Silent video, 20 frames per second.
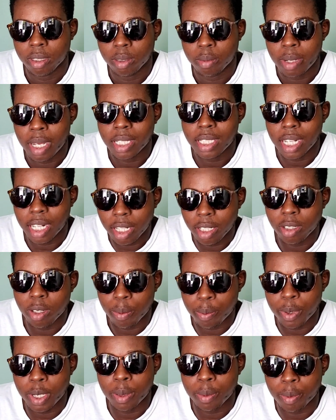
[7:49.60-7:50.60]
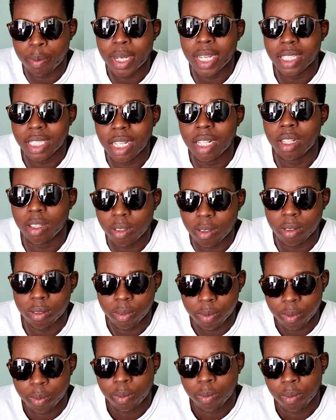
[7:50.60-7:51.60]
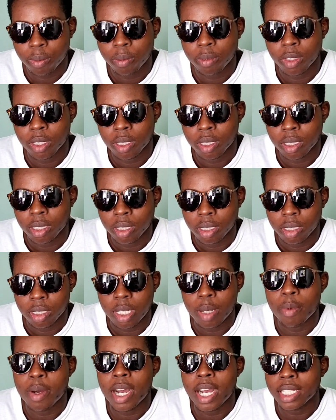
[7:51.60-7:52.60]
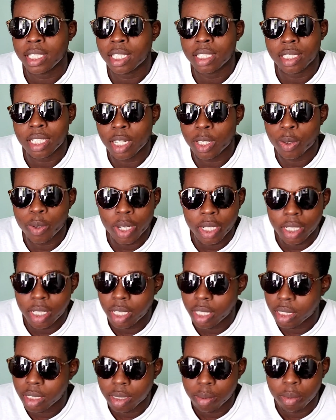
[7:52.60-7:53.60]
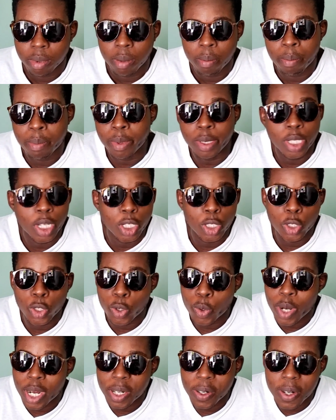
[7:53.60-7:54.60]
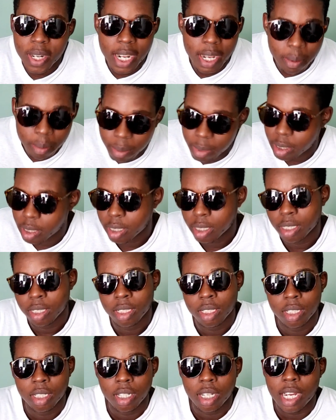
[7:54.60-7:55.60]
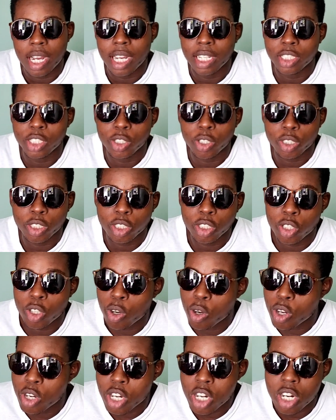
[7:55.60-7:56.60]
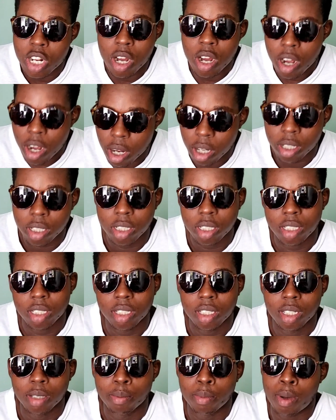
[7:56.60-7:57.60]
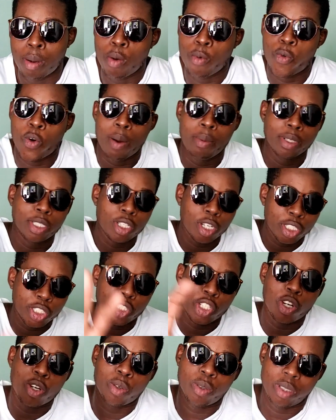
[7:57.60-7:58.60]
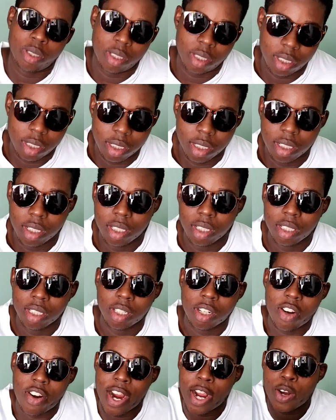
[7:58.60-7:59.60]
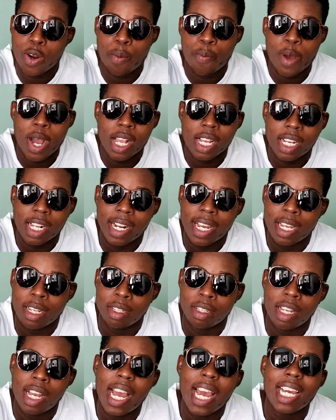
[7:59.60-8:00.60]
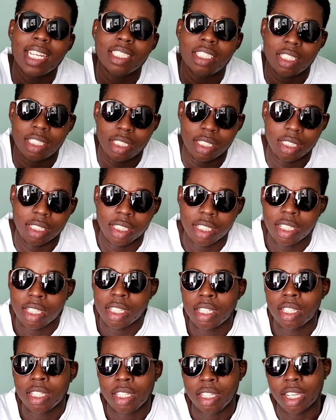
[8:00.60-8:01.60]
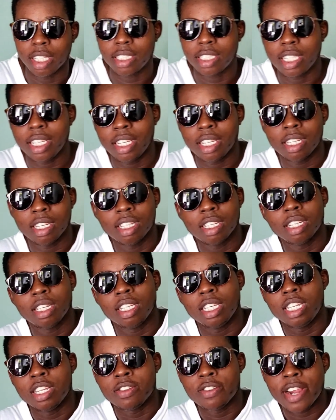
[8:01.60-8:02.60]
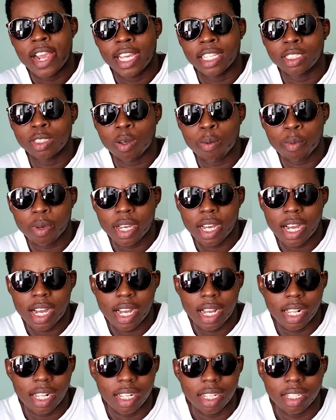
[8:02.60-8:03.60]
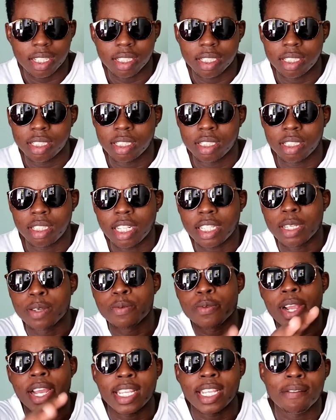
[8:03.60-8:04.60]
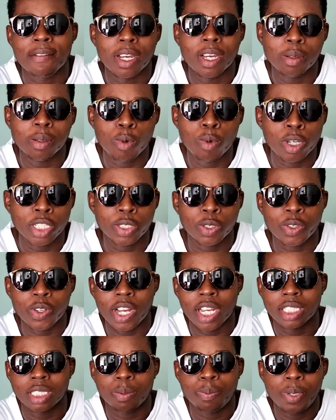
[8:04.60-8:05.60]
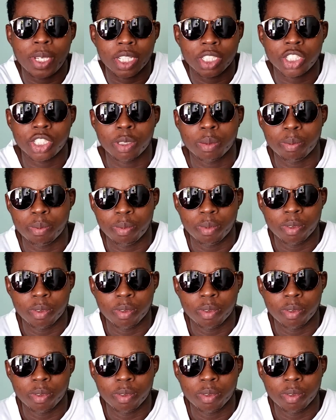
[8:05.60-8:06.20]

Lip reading: I tell you no people, I tell you no. Them artists nowadays, me don't know what do them. I just don't know. But before I touch out, go right now Alkaline IG. You see, in right something called nothing right, you have an emoji with a spaceship.